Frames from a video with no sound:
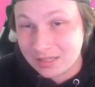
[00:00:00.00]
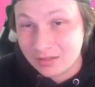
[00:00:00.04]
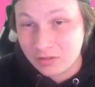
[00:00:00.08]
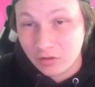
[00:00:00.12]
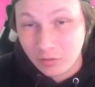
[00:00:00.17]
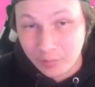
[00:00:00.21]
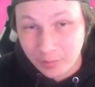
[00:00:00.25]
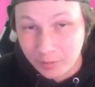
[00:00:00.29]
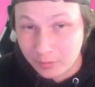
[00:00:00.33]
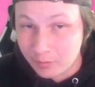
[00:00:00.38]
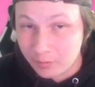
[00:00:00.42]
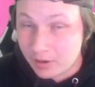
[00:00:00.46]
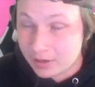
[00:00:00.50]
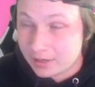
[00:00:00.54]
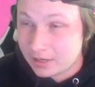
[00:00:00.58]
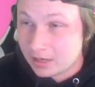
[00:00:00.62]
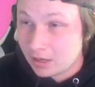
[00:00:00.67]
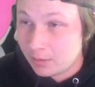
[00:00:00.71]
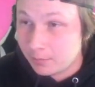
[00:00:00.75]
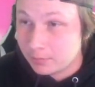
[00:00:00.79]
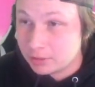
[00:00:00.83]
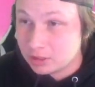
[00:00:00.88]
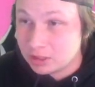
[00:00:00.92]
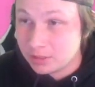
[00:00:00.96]
a little bit of Rocky
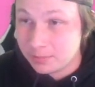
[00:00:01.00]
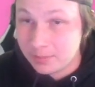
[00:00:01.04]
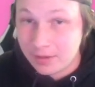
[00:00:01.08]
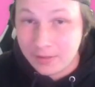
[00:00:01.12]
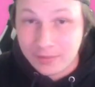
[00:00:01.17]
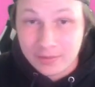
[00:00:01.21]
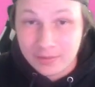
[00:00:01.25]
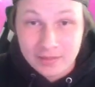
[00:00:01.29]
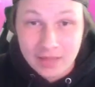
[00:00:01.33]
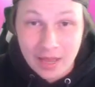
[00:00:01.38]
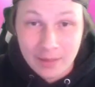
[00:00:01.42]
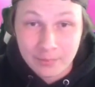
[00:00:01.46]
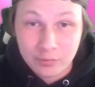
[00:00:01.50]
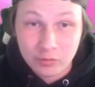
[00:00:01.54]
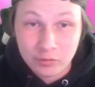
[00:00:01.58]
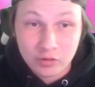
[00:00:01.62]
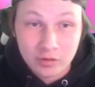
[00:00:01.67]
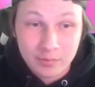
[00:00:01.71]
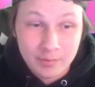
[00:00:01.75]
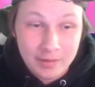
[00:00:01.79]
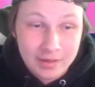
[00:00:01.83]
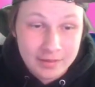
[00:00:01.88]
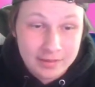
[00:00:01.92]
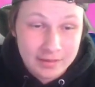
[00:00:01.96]
Helmet chip. And this is absolutely
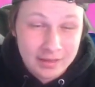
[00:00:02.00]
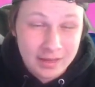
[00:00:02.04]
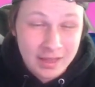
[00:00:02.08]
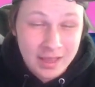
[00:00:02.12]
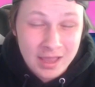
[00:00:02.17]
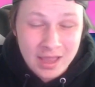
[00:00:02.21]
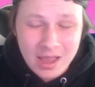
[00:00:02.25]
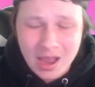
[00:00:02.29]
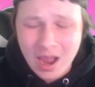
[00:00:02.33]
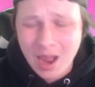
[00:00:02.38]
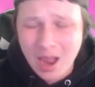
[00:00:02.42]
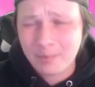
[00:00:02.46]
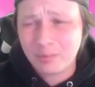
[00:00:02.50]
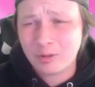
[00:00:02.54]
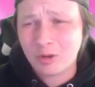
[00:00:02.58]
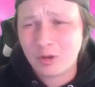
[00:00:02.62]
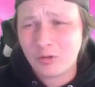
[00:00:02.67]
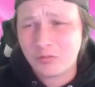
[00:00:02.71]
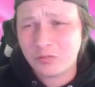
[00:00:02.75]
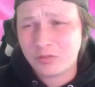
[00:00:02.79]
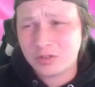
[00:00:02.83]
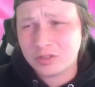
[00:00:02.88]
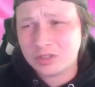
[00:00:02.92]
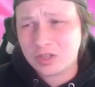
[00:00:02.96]
amazing. I'm going to go
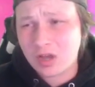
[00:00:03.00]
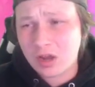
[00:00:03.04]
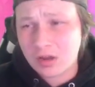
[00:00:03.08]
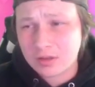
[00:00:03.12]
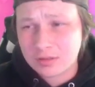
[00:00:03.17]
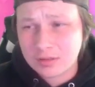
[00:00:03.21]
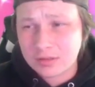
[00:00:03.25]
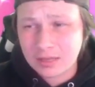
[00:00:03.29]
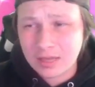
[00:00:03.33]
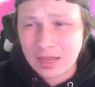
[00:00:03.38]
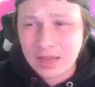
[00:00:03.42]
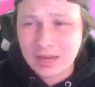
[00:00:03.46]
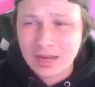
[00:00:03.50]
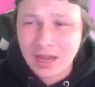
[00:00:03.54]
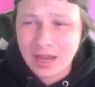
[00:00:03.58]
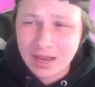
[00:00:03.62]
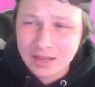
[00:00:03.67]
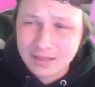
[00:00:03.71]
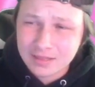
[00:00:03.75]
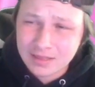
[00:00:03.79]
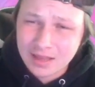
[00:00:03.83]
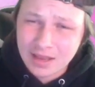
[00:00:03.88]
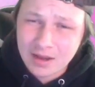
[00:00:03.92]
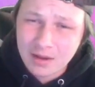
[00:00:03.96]
for a Toxic. In
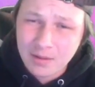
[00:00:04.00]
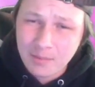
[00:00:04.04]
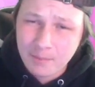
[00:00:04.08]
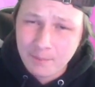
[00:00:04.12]
hindsight,